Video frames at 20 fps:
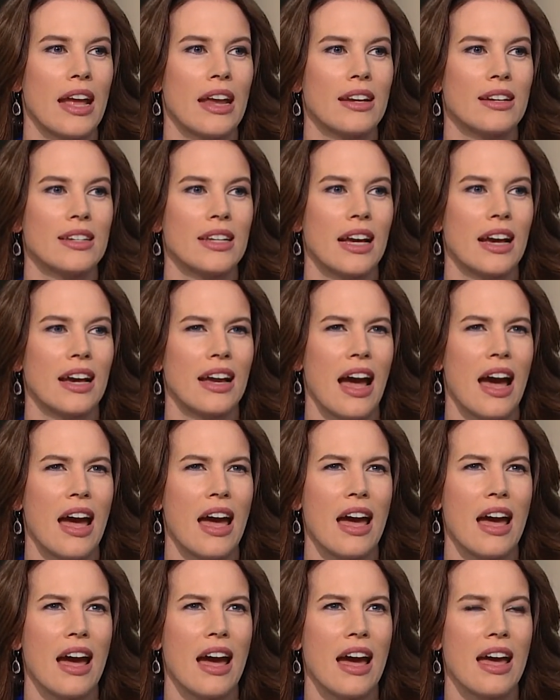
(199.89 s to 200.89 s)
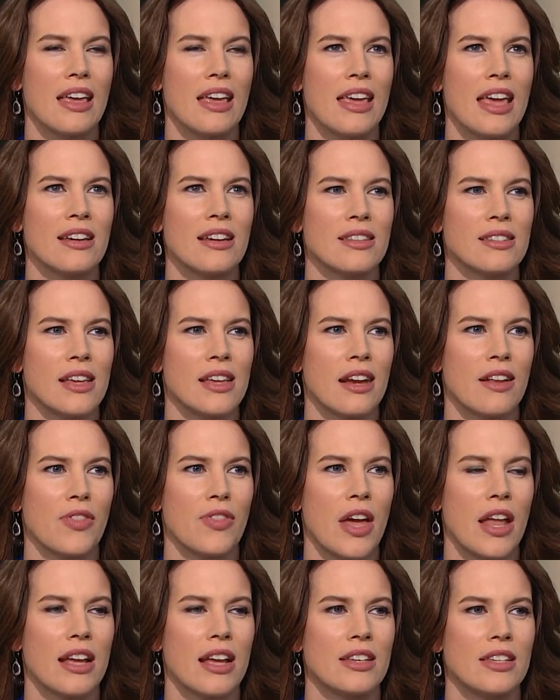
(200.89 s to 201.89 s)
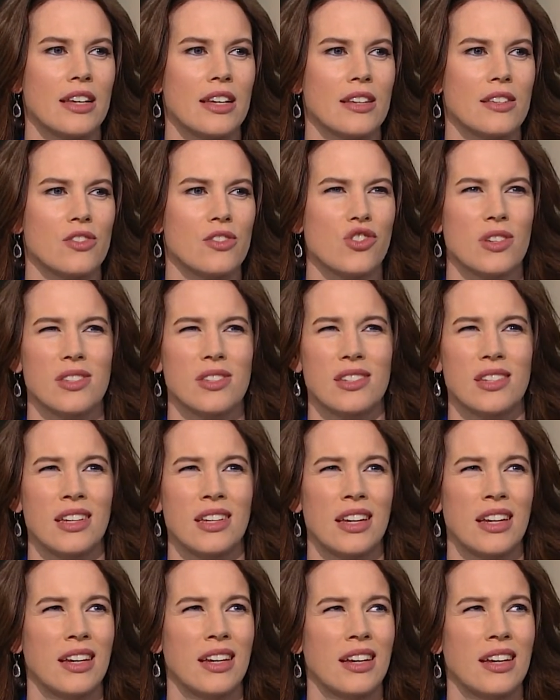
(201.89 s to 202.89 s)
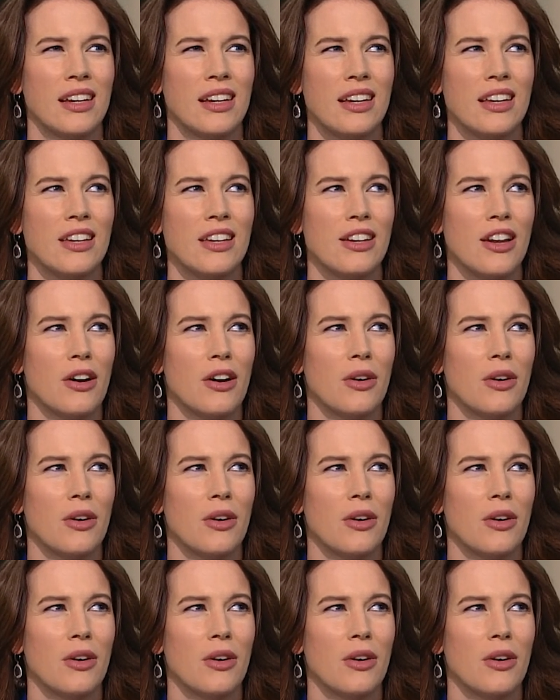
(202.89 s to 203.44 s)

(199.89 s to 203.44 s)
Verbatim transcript: And I can't decide if that idea is just, you